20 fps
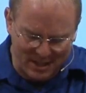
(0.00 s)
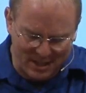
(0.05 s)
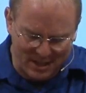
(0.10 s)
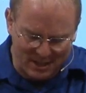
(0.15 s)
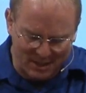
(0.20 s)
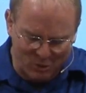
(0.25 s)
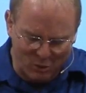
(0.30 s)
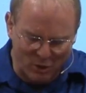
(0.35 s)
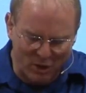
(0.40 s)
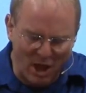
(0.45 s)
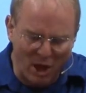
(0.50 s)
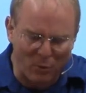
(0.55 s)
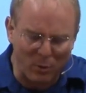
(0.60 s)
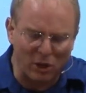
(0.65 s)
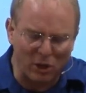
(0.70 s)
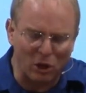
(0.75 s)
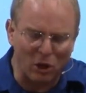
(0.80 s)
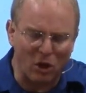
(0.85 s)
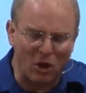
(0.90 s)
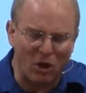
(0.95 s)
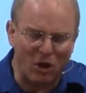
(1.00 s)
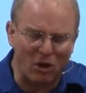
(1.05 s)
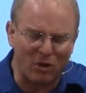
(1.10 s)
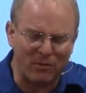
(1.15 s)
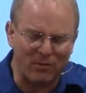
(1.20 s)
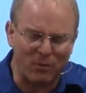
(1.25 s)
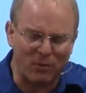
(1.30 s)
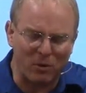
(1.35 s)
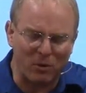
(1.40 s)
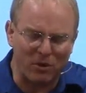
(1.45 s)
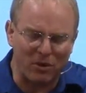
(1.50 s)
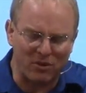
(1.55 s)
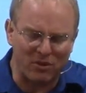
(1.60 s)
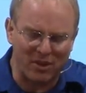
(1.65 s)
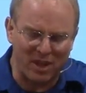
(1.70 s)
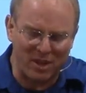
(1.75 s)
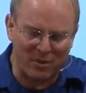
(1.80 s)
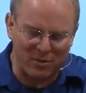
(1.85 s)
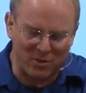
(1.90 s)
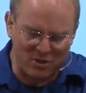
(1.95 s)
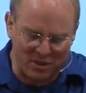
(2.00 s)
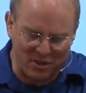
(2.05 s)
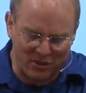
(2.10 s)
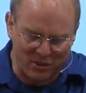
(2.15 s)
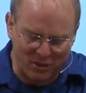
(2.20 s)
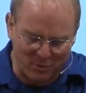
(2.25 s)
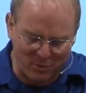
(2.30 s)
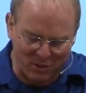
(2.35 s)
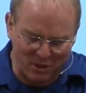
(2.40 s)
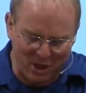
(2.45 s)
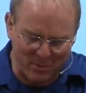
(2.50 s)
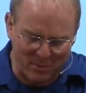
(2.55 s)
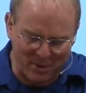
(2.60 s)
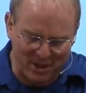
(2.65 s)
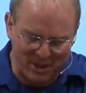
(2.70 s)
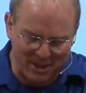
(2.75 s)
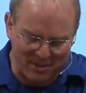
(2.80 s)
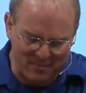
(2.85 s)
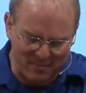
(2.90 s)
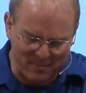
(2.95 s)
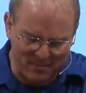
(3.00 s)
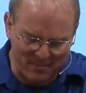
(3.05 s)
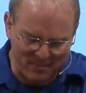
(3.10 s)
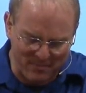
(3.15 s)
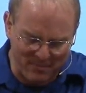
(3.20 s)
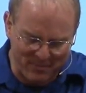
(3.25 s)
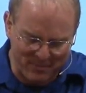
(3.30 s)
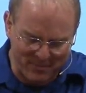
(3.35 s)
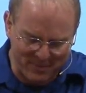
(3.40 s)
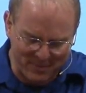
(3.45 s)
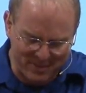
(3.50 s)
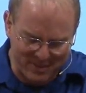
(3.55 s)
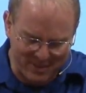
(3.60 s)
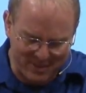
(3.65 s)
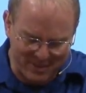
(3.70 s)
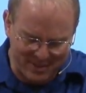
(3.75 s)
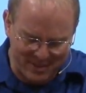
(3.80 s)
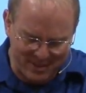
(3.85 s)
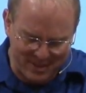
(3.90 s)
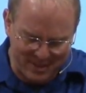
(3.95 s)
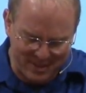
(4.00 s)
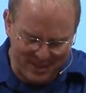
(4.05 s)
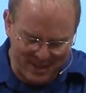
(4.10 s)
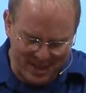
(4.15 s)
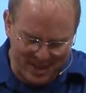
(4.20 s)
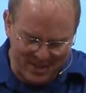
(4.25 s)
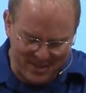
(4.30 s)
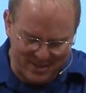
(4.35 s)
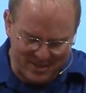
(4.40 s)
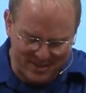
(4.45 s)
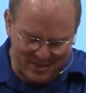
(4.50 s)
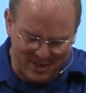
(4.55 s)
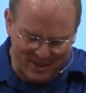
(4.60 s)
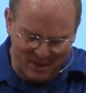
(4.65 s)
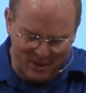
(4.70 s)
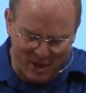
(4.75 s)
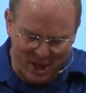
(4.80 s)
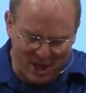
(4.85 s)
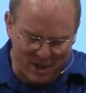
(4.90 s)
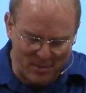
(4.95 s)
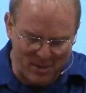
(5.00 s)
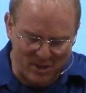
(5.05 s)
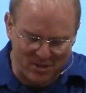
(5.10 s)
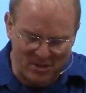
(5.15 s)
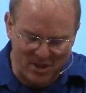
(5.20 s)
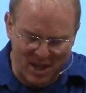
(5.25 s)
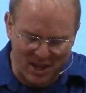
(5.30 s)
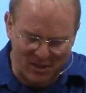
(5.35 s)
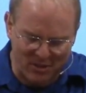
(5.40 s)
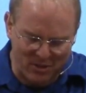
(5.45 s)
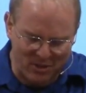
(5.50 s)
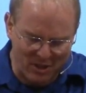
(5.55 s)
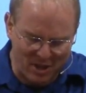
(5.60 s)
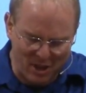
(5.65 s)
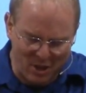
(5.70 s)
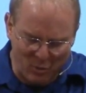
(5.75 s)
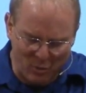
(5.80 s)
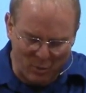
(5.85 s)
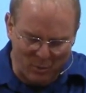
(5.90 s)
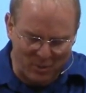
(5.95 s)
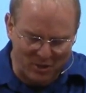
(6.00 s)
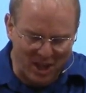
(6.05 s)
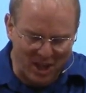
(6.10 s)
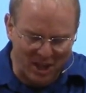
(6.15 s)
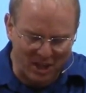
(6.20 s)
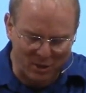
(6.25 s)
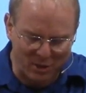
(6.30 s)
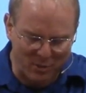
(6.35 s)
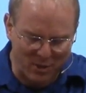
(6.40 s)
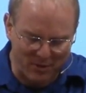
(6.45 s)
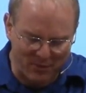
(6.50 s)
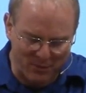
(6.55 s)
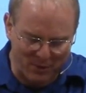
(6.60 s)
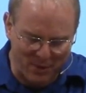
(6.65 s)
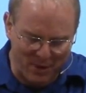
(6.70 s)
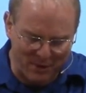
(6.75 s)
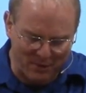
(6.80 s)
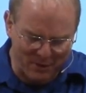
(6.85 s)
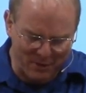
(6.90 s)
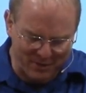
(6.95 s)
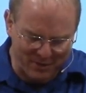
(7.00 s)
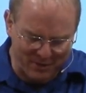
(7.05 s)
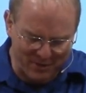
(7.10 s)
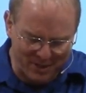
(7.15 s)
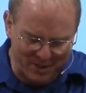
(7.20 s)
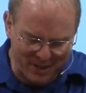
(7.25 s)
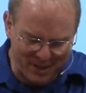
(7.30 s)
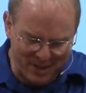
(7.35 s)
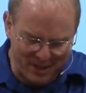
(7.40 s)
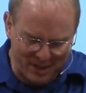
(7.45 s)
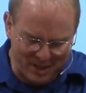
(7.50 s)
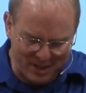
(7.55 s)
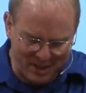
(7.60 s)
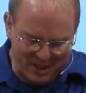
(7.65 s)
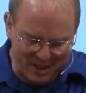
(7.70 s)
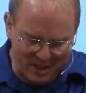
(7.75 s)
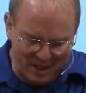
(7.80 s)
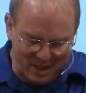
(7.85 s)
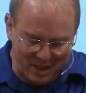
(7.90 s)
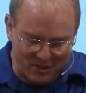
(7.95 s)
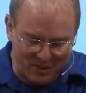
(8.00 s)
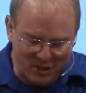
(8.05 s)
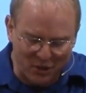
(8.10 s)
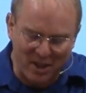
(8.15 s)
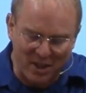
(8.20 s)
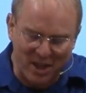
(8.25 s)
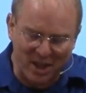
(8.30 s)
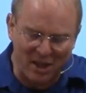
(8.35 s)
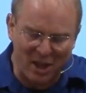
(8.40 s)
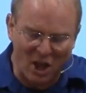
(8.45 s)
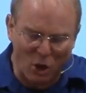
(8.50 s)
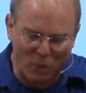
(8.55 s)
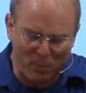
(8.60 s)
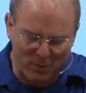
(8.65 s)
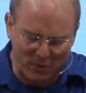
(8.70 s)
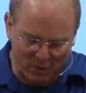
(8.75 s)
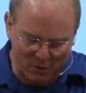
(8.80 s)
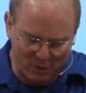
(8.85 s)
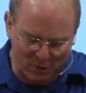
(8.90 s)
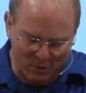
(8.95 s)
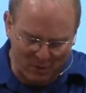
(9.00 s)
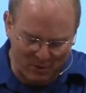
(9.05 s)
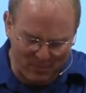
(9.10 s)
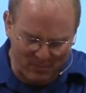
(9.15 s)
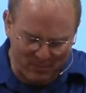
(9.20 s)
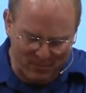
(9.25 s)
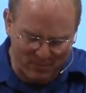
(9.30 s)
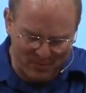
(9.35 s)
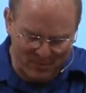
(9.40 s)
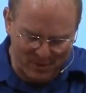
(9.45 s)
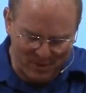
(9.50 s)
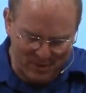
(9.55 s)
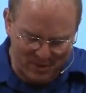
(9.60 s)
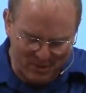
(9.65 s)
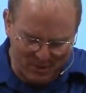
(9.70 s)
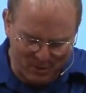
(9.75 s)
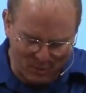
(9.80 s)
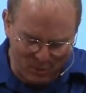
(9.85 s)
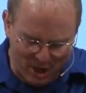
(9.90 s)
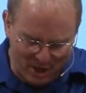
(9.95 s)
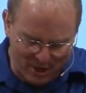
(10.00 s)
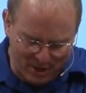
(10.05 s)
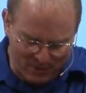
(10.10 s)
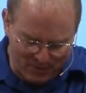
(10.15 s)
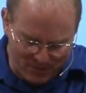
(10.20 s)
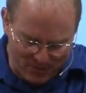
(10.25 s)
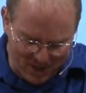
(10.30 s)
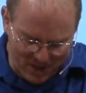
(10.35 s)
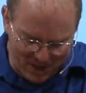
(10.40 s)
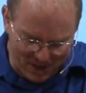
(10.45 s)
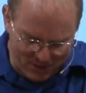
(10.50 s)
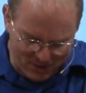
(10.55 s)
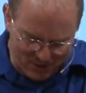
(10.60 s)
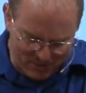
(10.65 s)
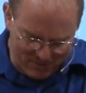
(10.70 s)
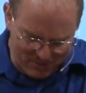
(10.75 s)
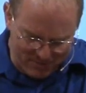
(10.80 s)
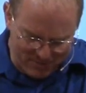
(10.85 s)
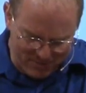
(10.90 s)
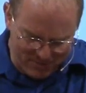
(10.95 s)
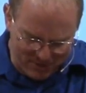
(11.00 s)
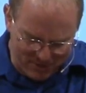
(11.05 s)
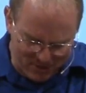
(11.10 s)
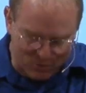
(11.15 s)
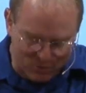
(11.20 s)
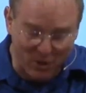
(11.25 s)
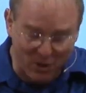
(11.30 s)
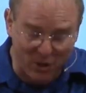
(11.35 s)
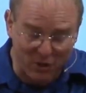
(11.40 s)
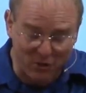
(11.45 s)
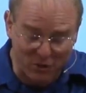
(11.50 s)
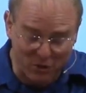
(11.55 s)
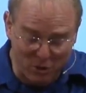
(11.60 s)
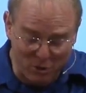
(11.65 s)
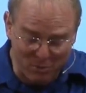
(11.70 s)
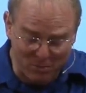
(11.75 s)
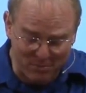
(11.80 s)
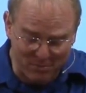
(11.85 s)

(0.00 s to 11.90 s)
Lord, how we long for the day when Jesus will come again and our enemy death will be taken away forever. Until then, help us, Lord, to walk in faith, to trust you,